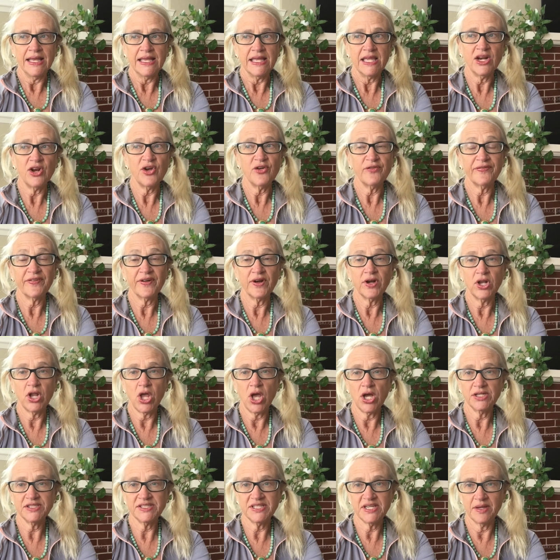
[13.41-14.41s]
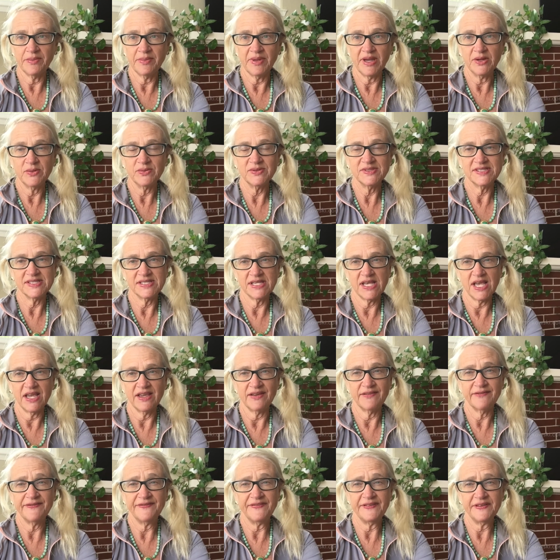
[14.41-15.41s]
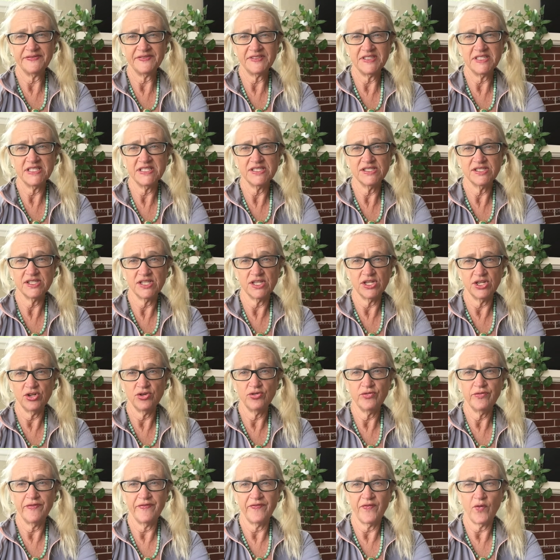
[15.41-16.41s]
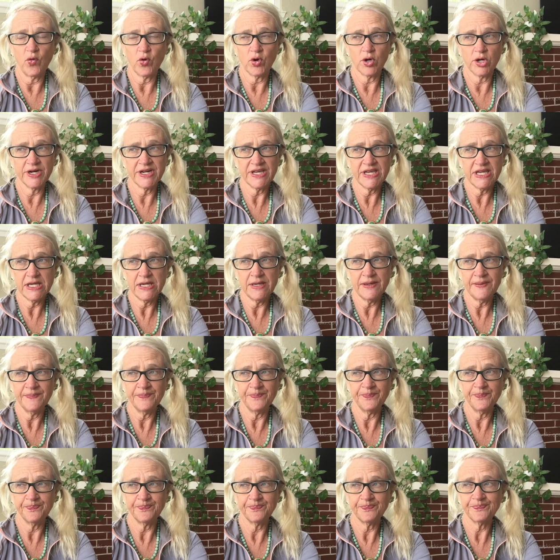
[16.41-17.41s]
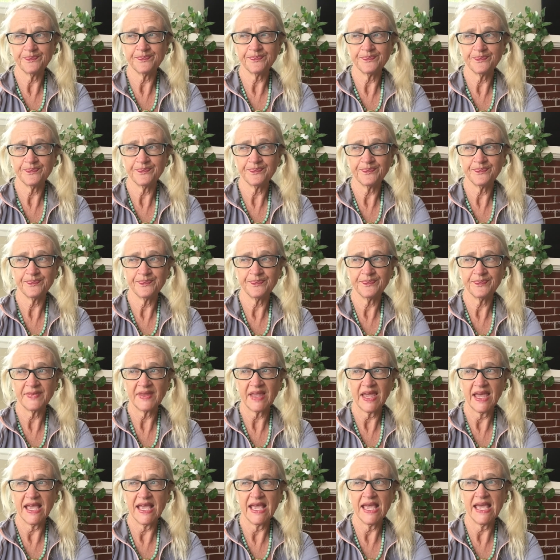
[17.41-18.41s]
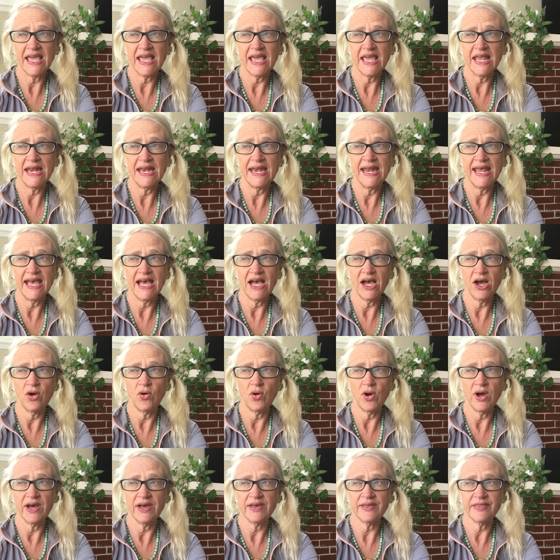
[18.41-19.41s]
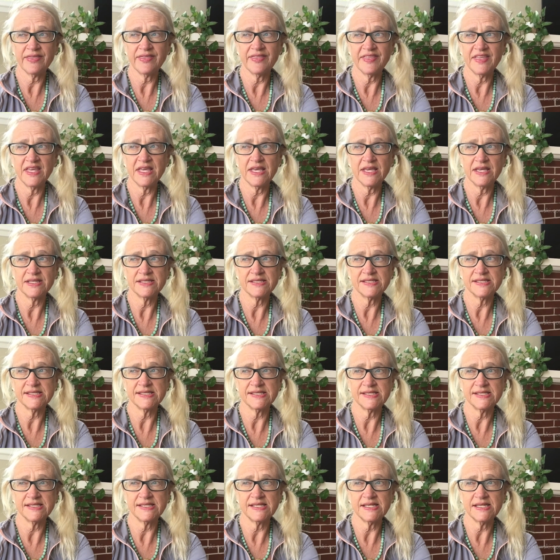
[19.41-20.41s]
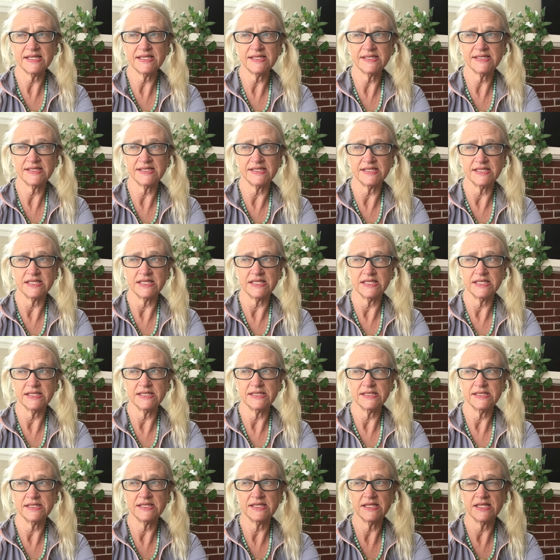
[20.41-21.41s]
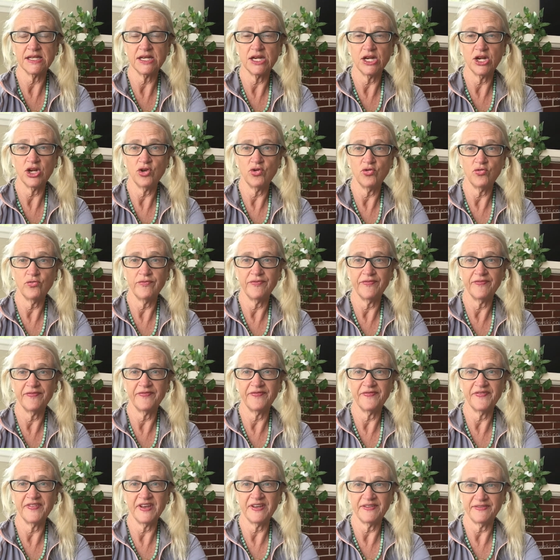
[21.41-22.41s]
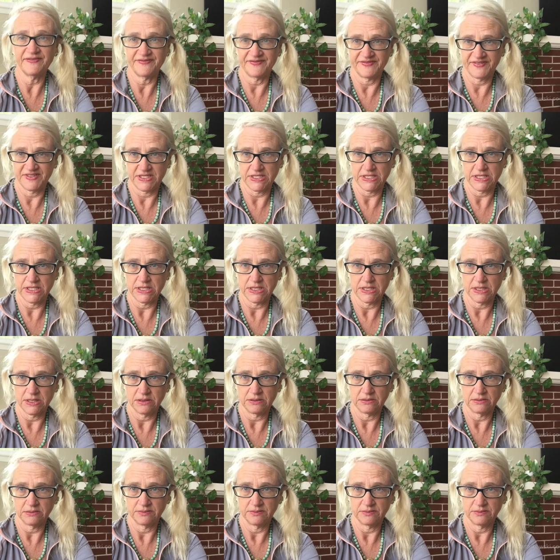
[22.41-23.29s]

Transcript: for a long time I was saying 50 is the new 40, and now I think 60 is the new 50.